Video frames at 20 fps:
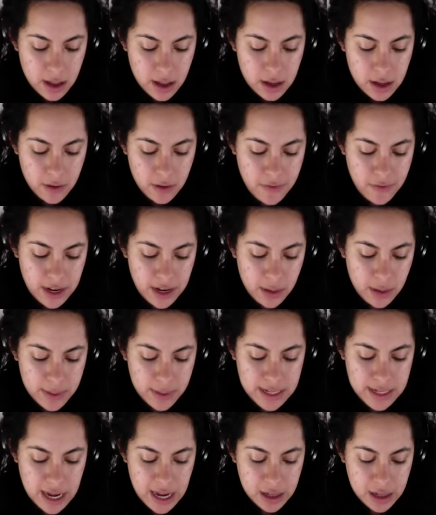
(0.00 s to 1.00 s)
Your video will
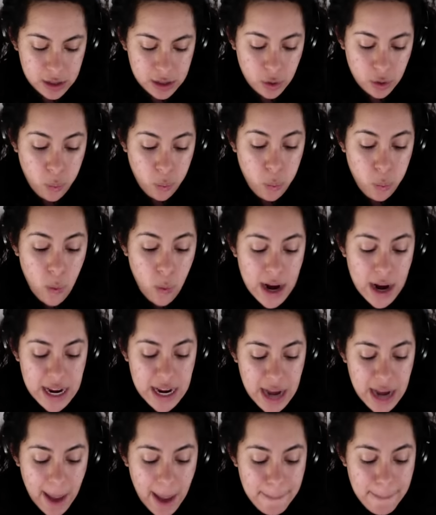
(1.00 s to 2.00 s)
take
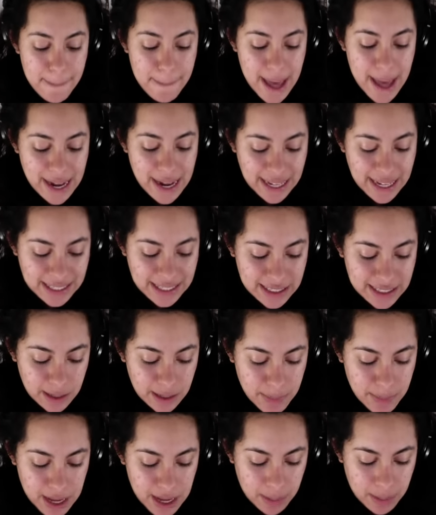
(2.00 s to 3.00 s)
29 minutes to
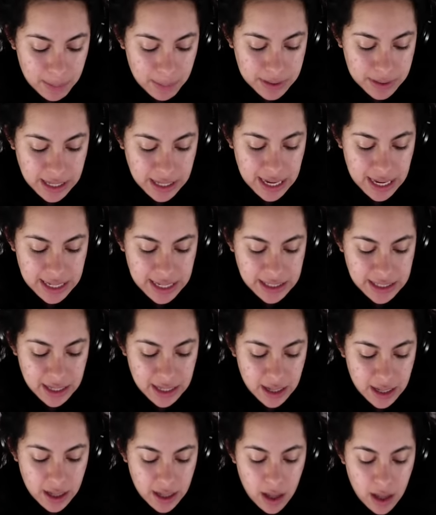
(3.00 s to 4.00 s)
be complete?
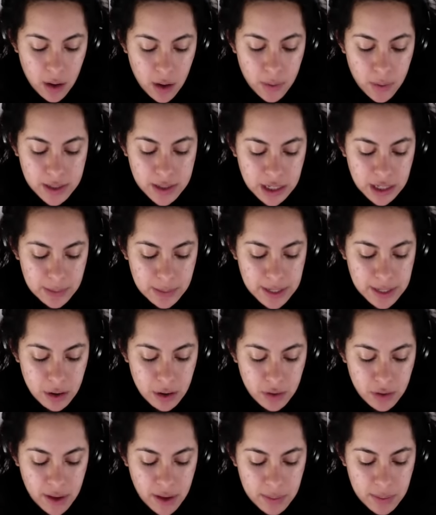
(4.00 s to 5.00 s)
Would you like to be
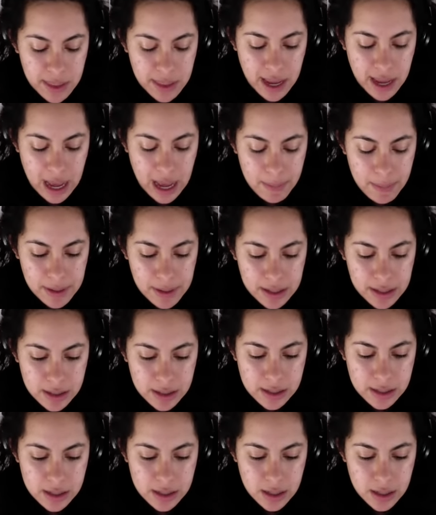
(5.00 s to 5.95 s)
notified when that happens?